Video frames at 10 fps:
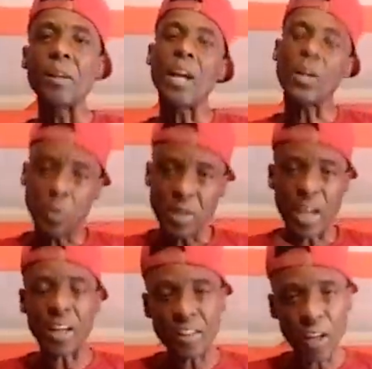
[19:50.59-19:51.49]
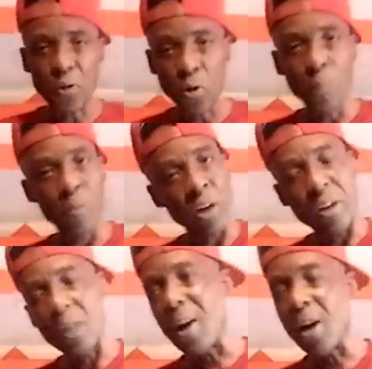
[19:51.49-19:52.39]
Catch me there, get interview now, me not
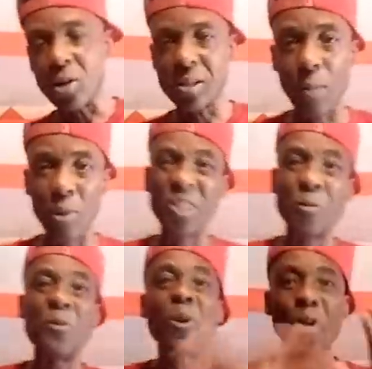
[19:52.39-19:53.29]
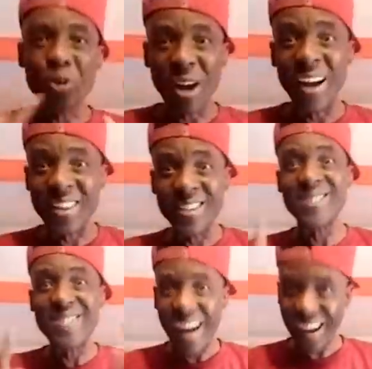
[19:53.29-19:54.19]
really want to go slack. But if I go wrong, get a
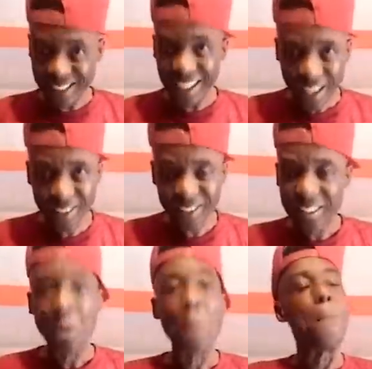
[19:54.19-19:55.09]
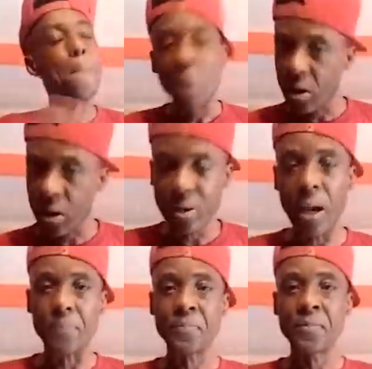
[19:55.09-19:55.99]
raw thing, yes. murder.